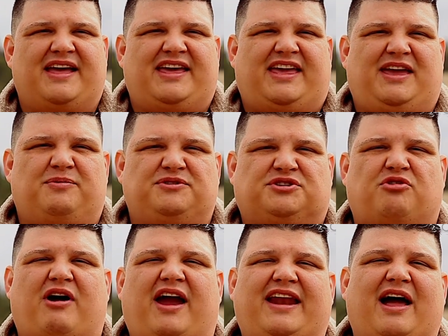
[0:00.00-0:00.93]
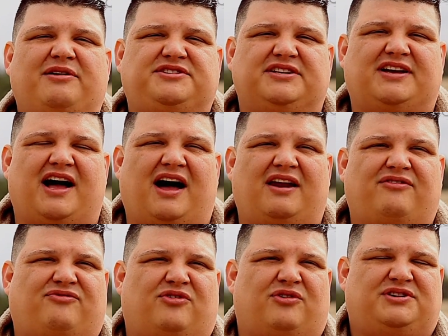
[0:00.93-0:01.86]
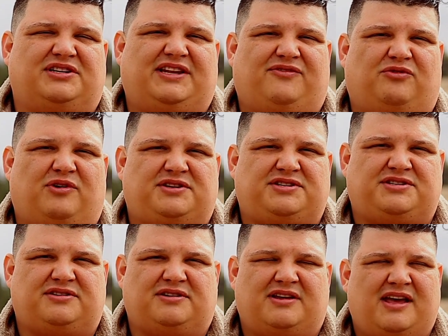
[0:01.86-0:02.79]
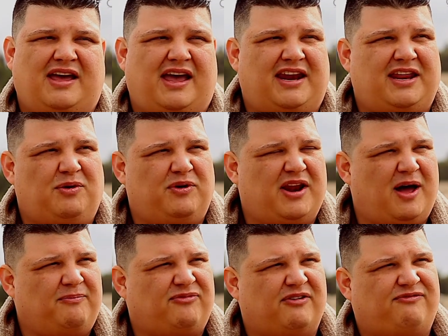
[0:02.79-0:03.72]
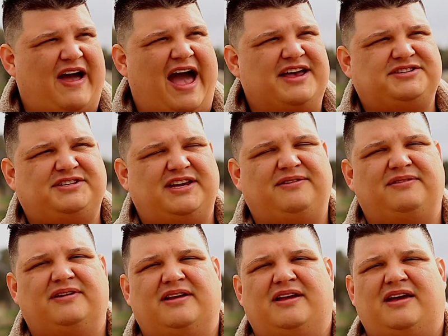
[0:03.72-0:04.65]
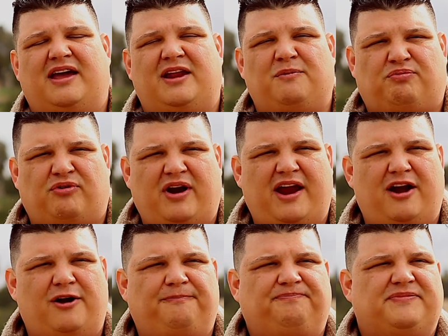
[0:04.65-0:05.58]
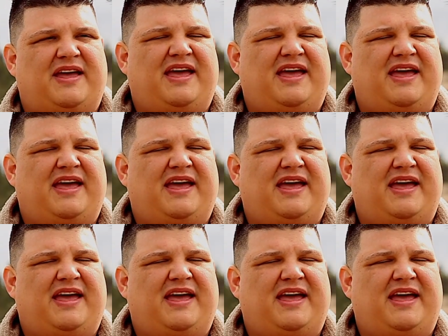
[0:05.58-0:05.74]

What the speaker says: He was crying out to God for deliverance, and he went up for fasting and prayer.